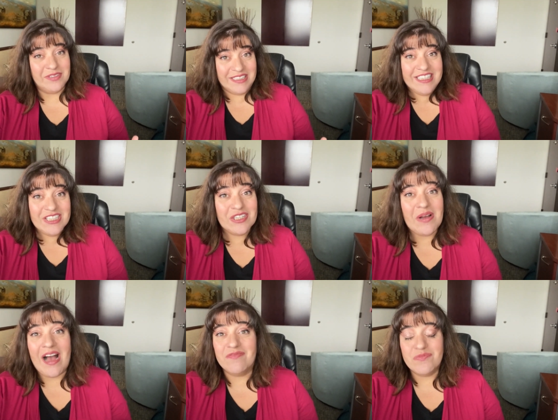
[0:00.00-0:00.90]
really do
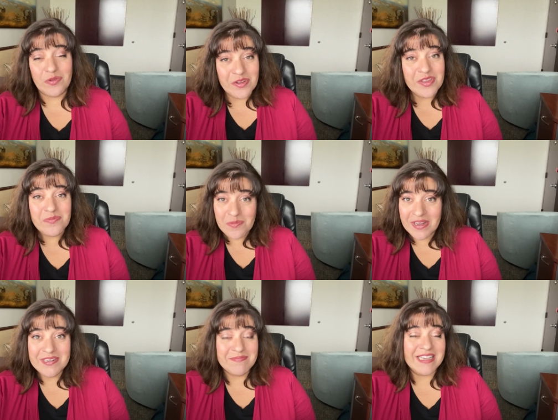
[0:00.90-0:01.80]
have more than
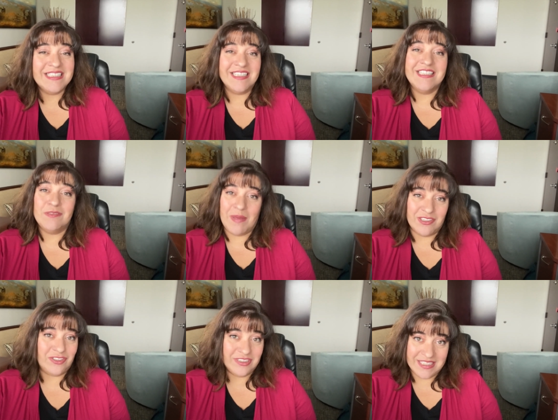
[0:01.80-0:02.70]
one amazing
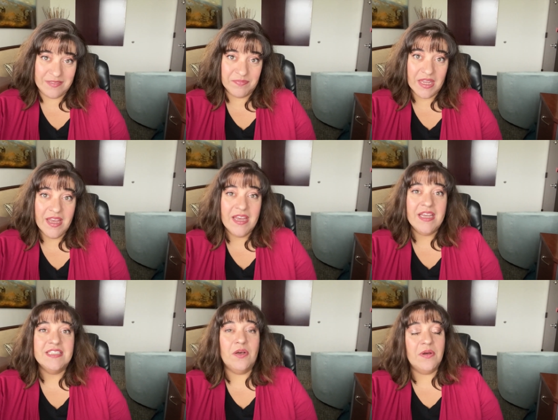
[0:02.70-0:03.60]
specialty.
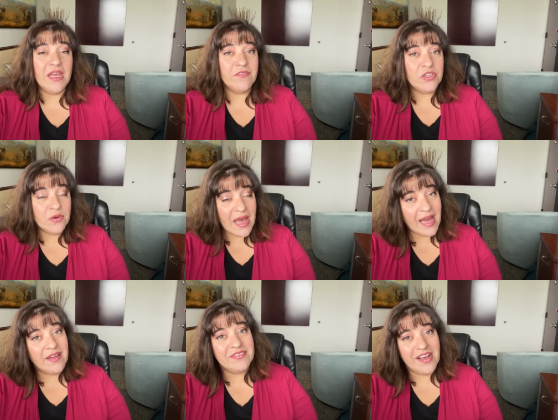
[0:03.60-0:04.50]
So if you
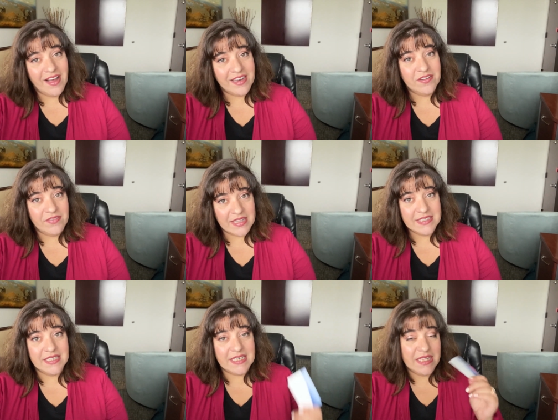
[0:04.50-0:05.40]
have not
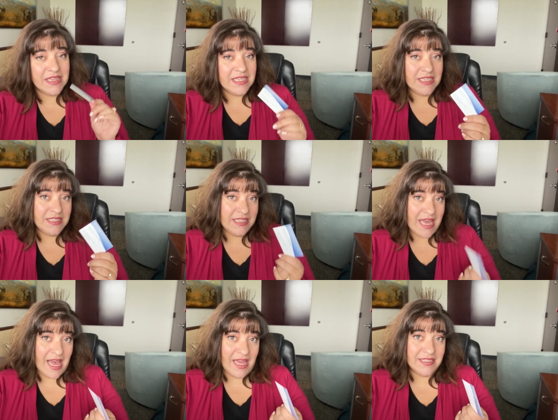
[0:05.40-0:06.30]
invested in these
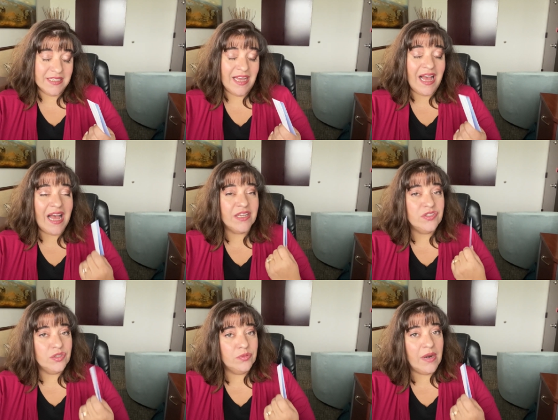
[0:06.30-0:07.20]
yet, I
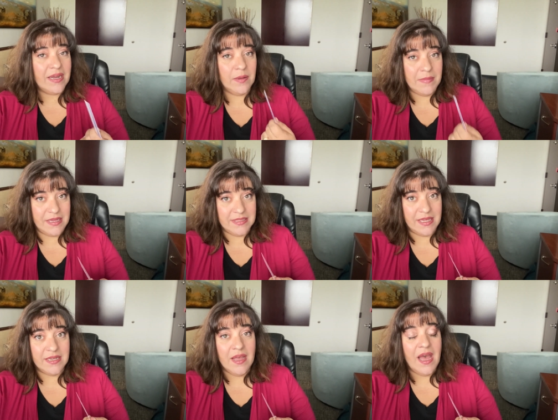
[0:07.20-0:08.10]
do recommend it.